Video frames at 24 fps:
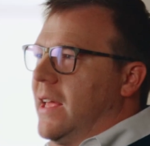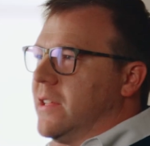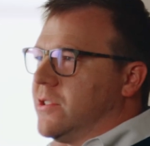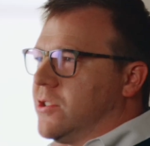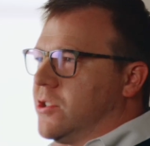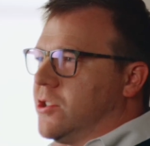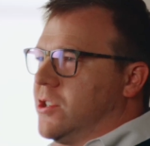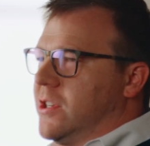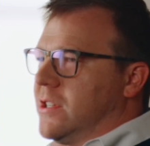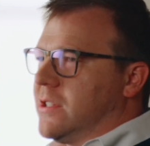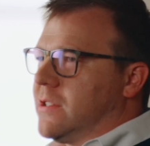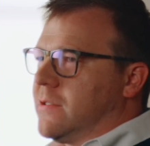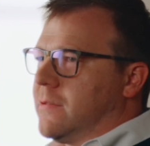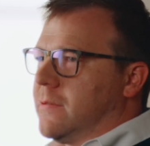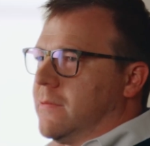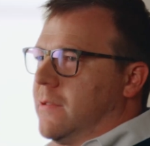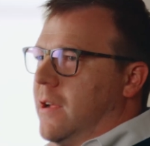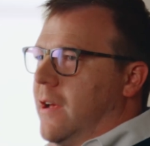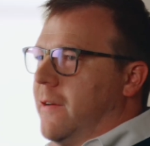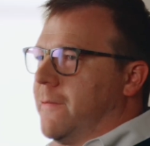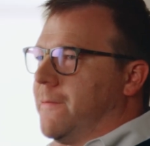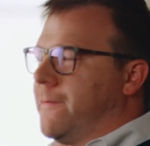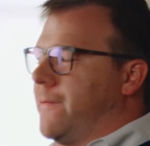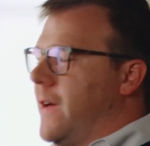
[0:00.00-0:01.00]
It's just
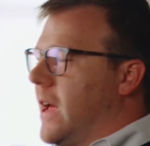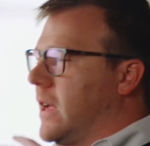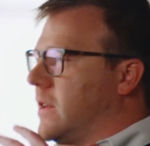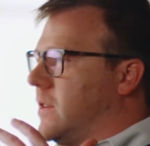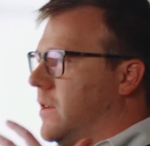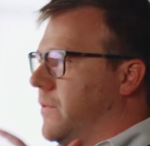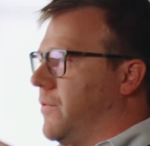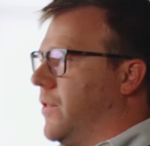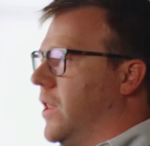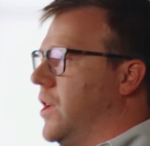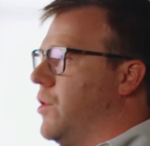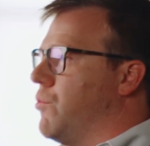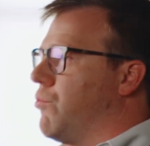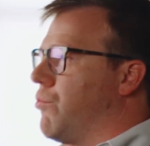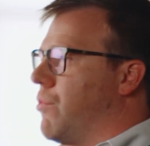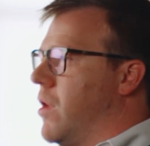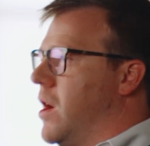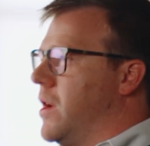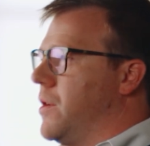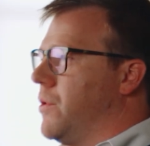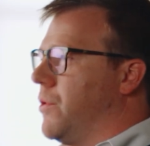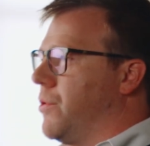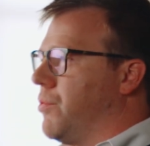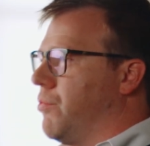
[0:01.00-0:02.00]
effectively
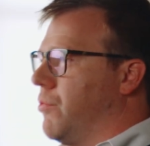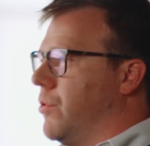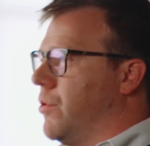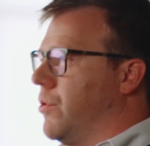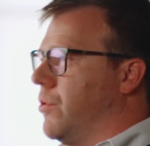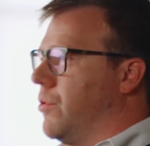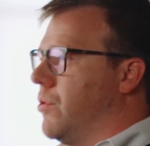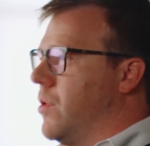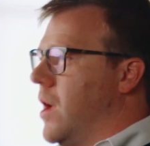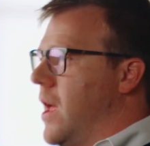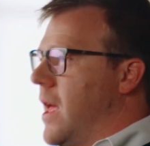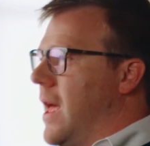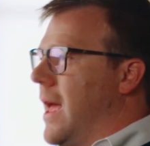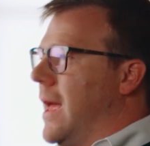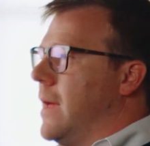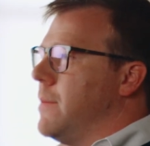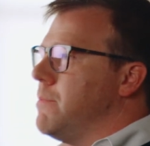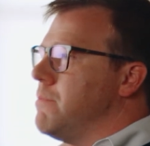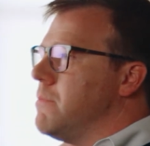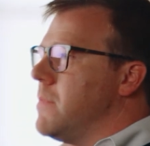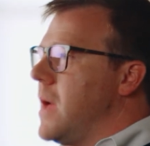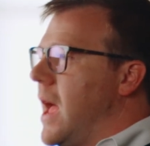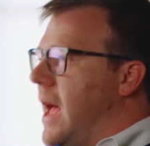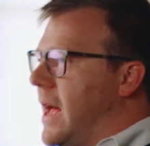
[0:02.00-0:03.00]
run through a
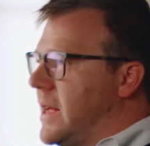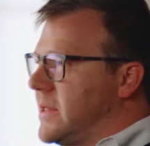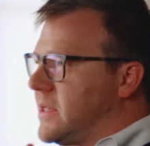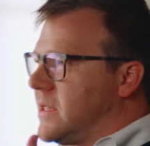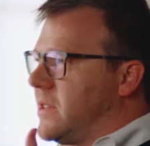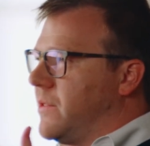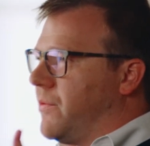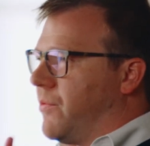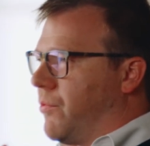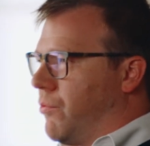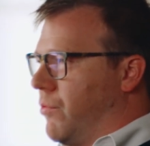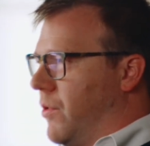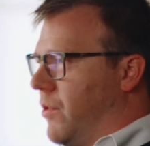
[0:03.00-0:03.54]
massive